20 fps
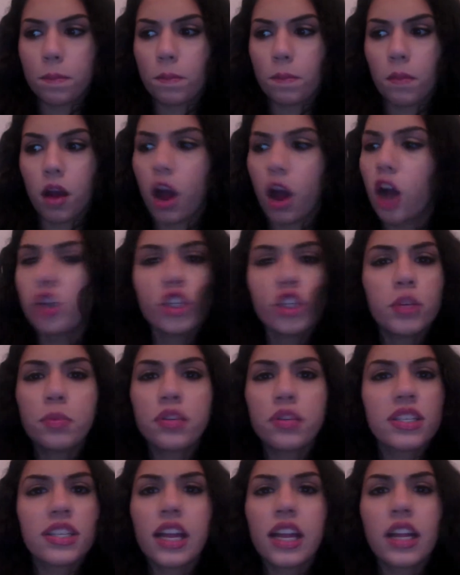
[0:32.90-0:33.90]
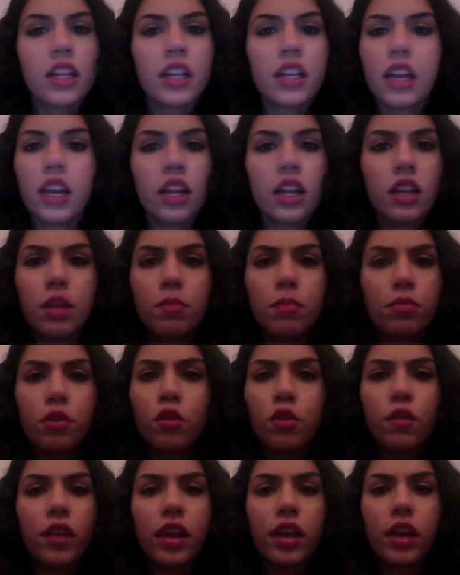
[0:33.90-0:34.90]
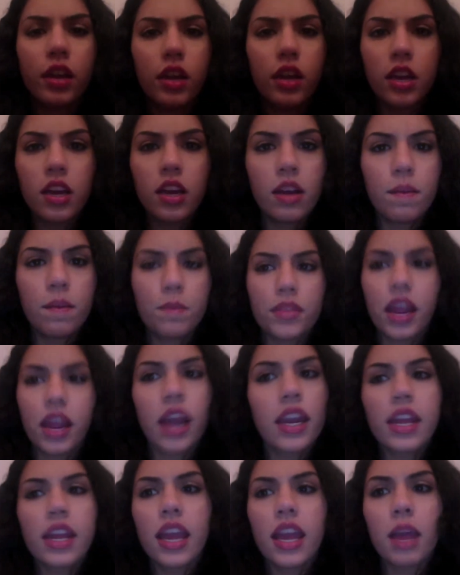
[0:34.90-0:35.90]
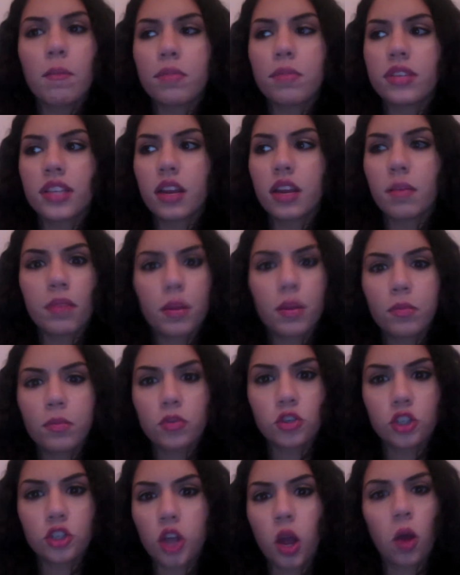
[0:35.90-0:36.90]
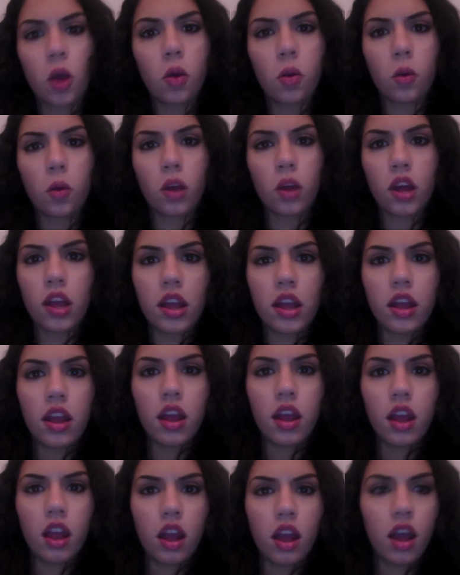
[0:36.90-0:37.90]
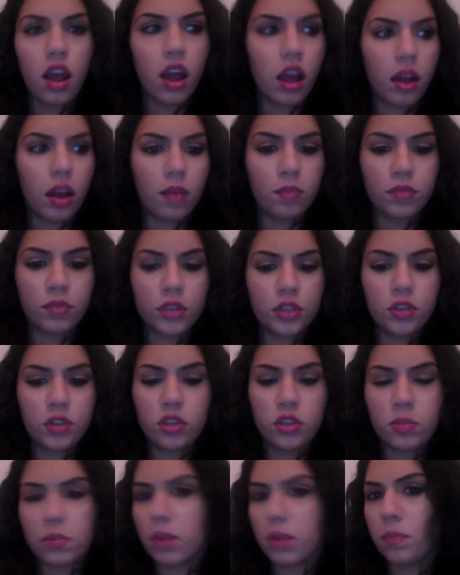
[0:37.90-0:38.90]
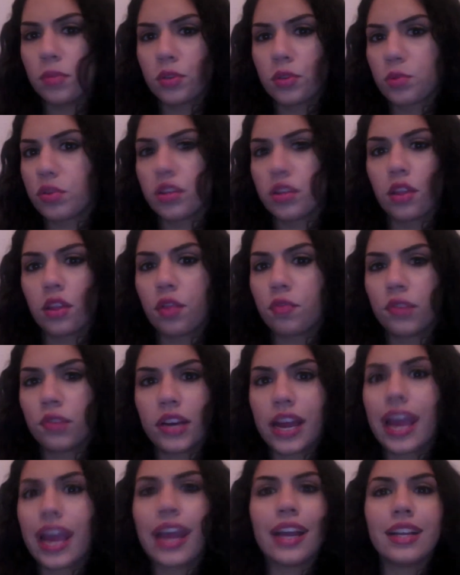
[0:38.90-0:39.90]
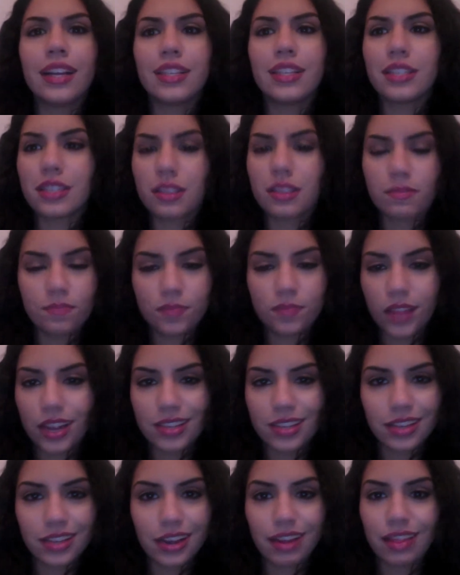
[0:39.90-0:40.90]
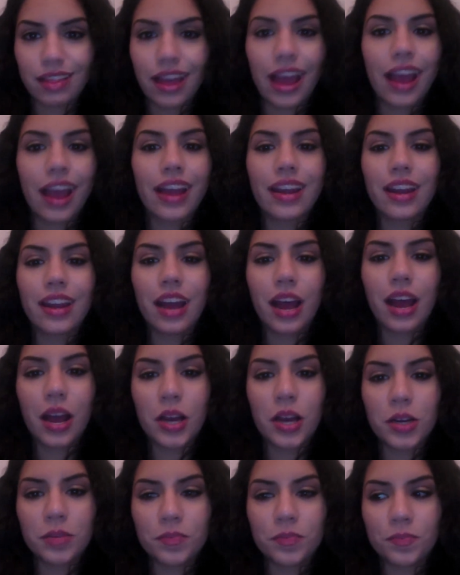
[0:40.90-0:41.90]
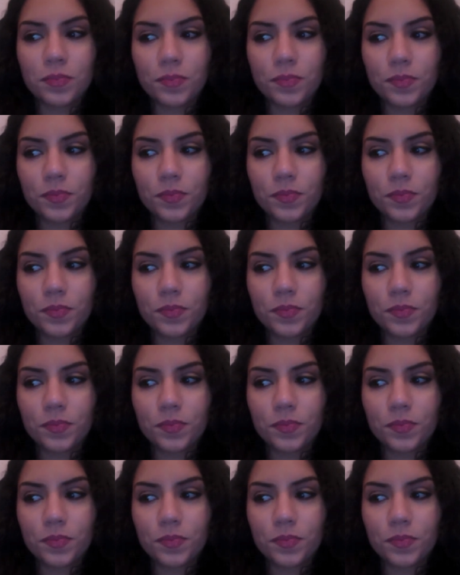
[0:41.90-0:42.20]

one hundred percent clinically proven. ninety-eight percent of people show um, reduced pimples within three days. Things like that. Um,